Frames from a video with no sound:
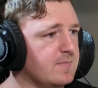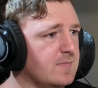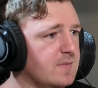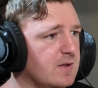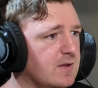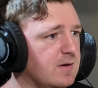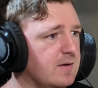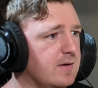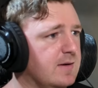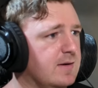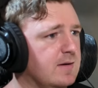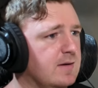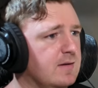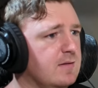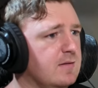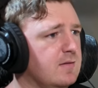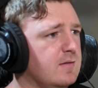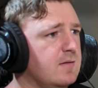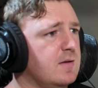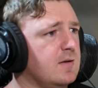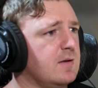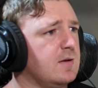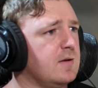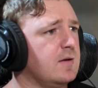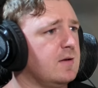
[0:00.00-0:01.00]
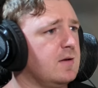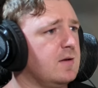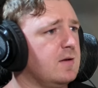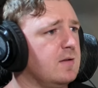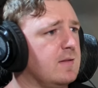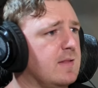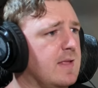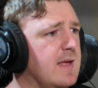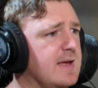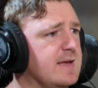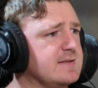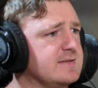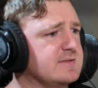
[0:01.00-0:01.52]
All right.
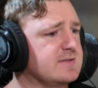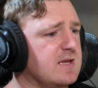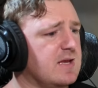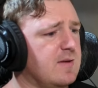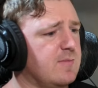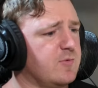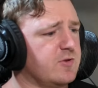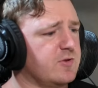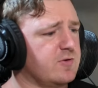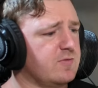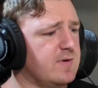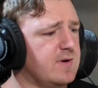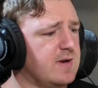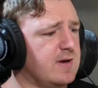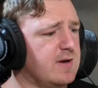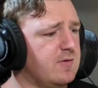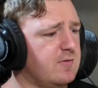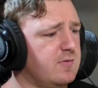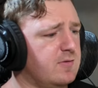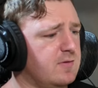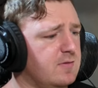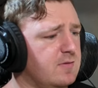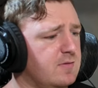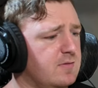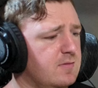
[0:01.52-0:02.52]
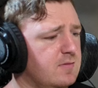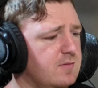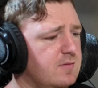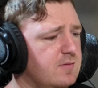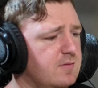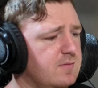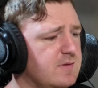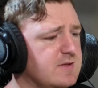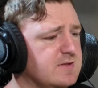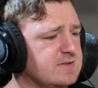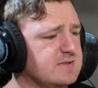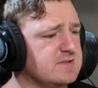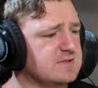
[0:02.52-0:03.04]
Last game of the round.
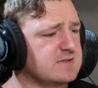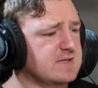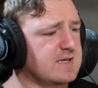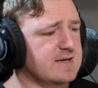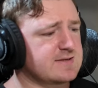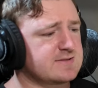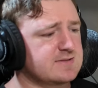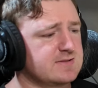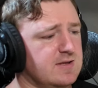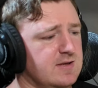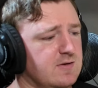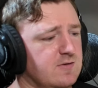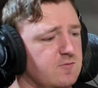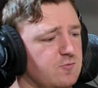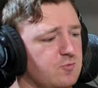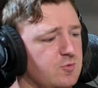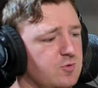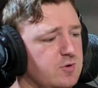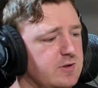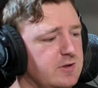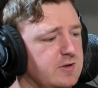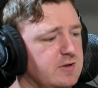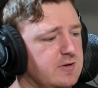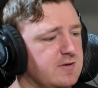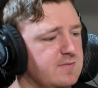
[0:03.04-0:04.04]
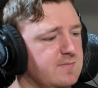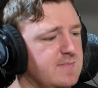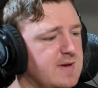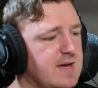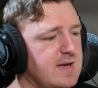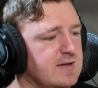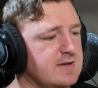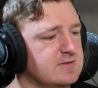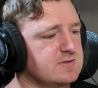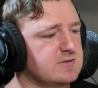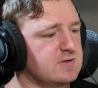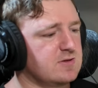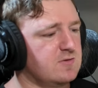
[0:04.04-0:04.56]
This is actually a really good
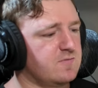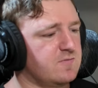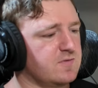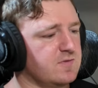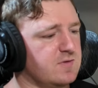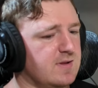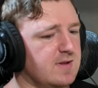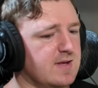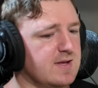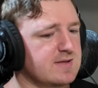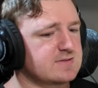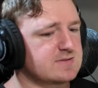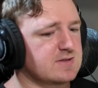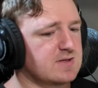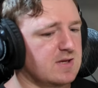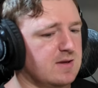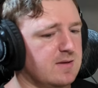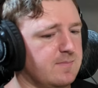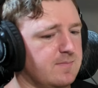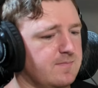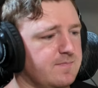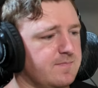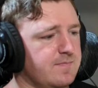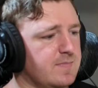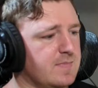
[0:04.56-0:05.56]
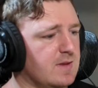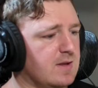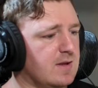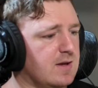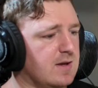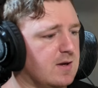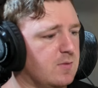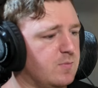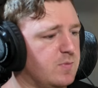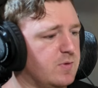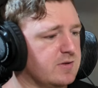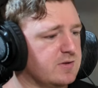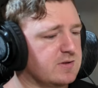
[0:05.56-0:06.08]
match too For the last game.
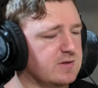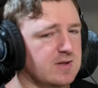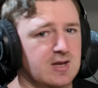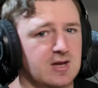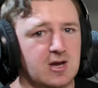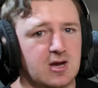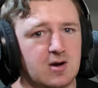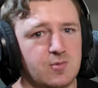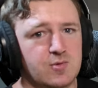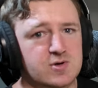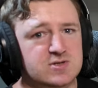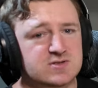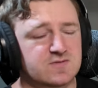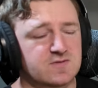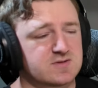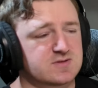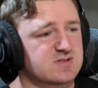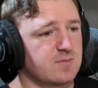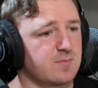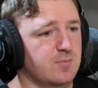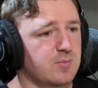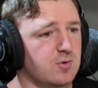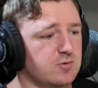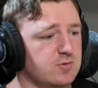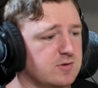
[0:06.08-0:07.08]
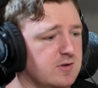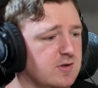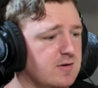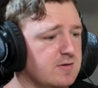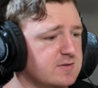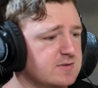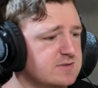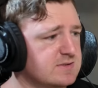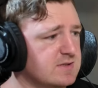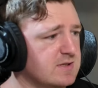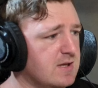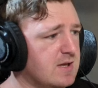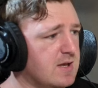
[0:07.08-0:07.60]
Uh, we got the Cowboys versus the
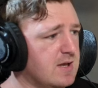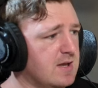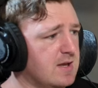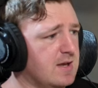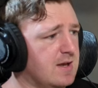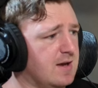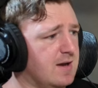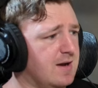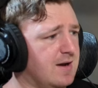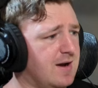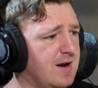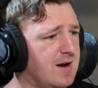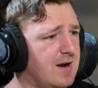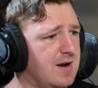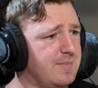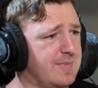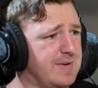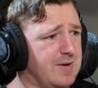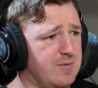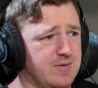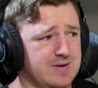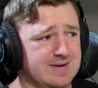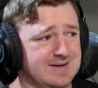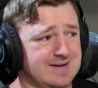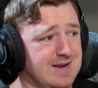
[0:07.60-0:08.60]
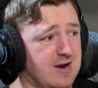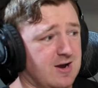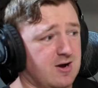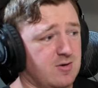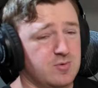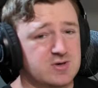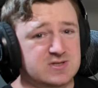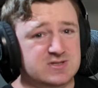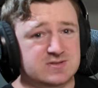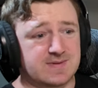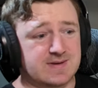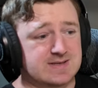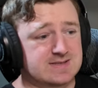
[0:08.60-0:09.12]
Bulldogs. Um, I went
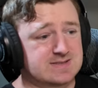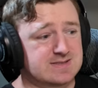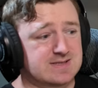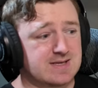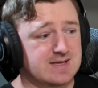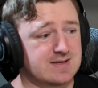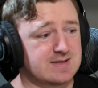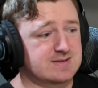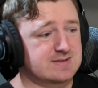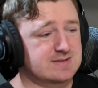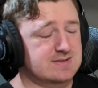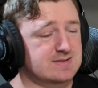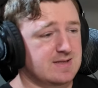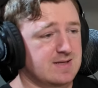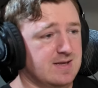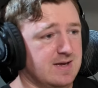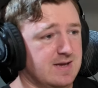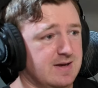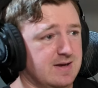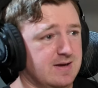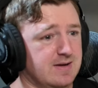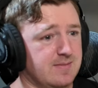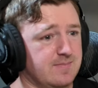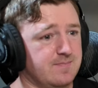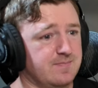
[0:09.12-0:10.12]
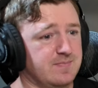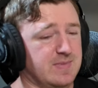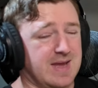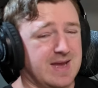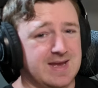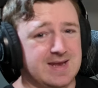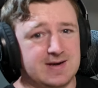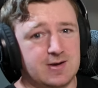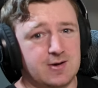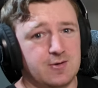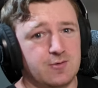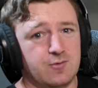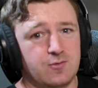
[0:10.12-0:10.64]
Cowboys by six. Um, I
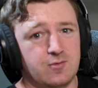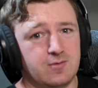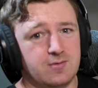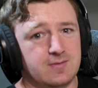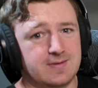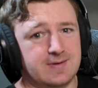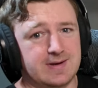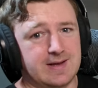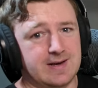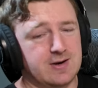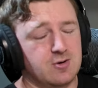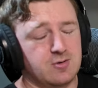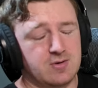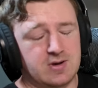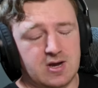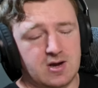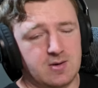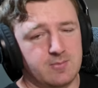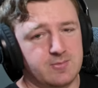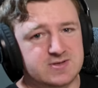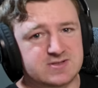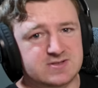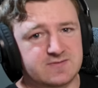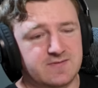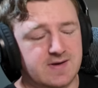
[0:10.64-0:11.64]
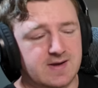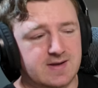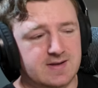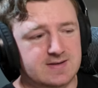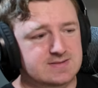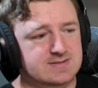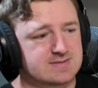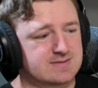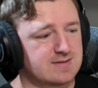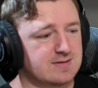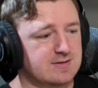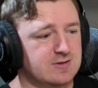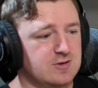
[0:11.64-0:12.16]
know I know Cowboys
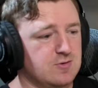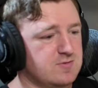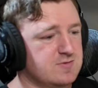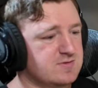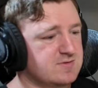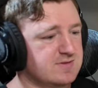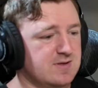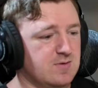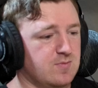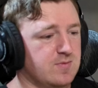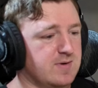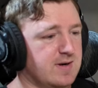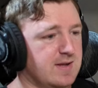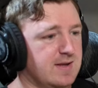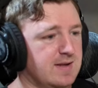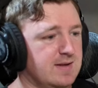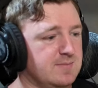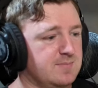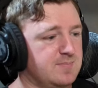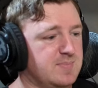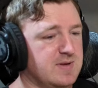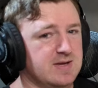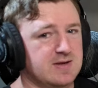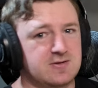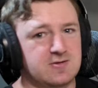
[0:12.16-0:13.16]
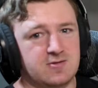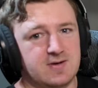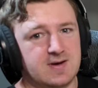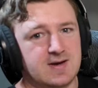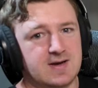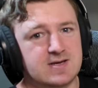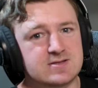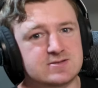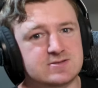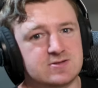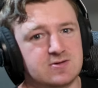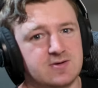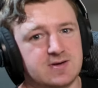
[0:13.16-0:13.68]
fans. Usually, when I pick you
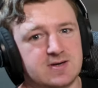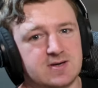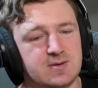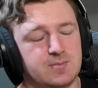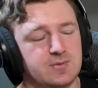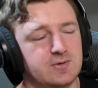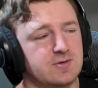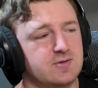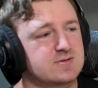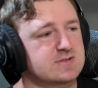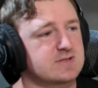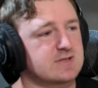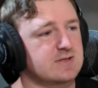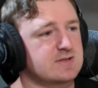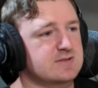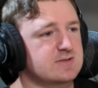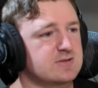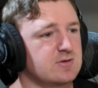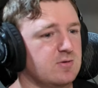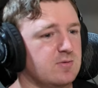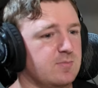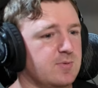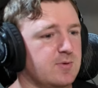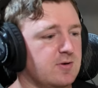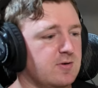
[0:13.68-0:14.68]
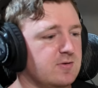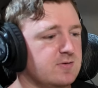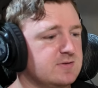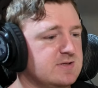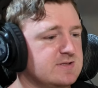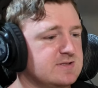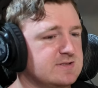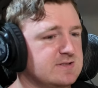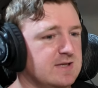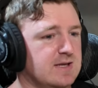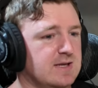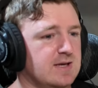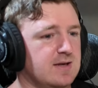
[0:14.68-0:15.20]
guys, you end up losing. So
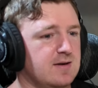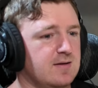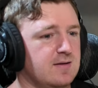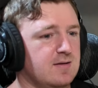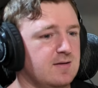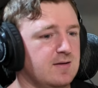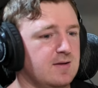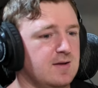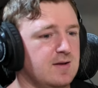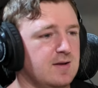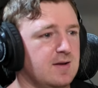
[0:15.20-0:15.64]
apologies again.